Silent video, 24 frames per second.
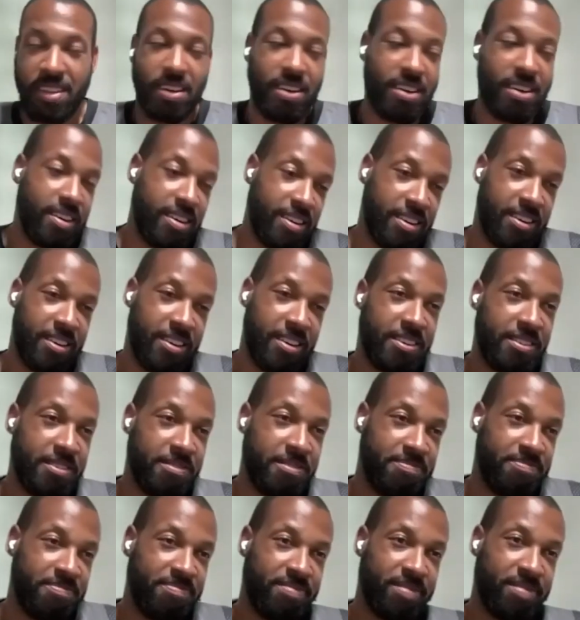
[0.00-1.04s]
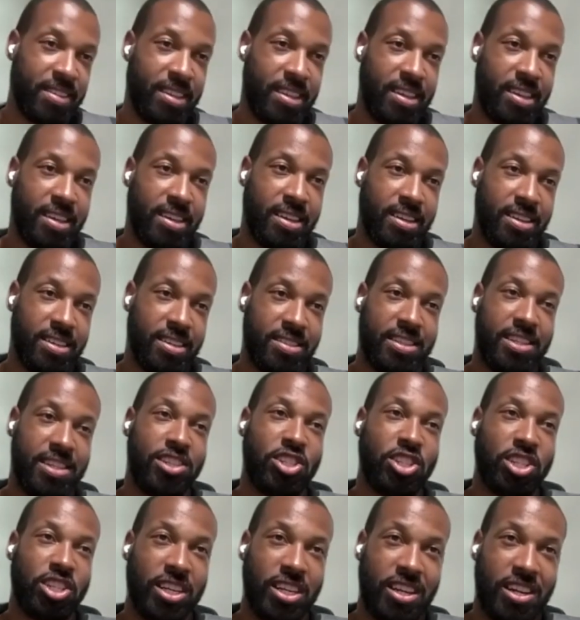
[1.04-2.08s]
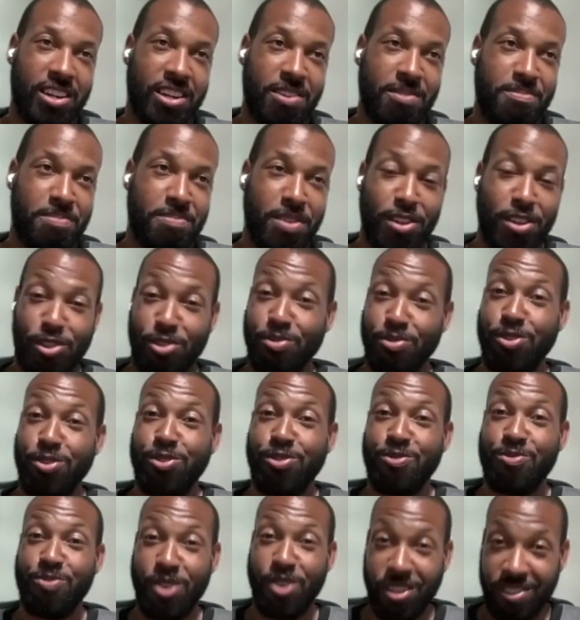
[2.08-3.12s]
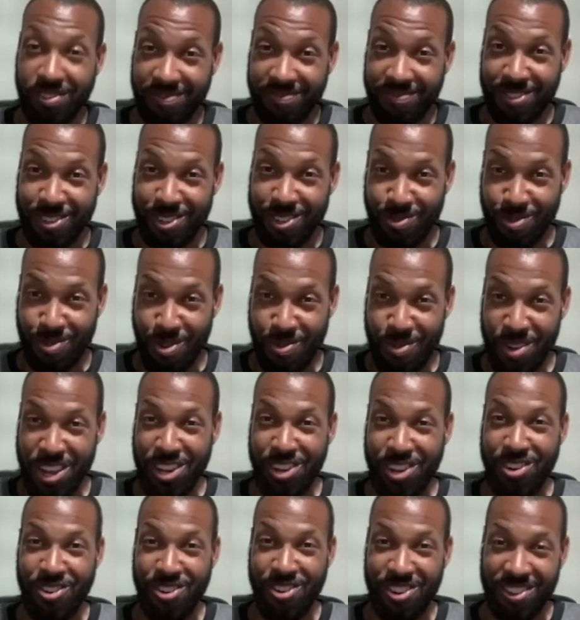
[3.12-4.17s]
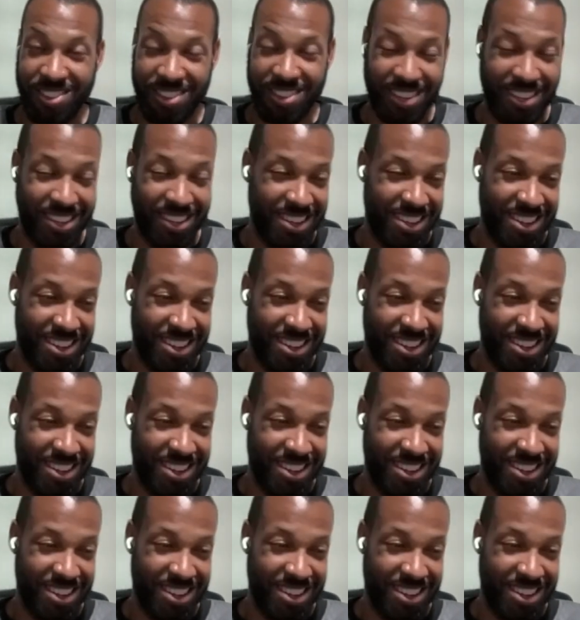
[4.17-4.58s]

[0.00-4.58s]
Essentially, it ended up being 3, 2, 1 is what we ended on.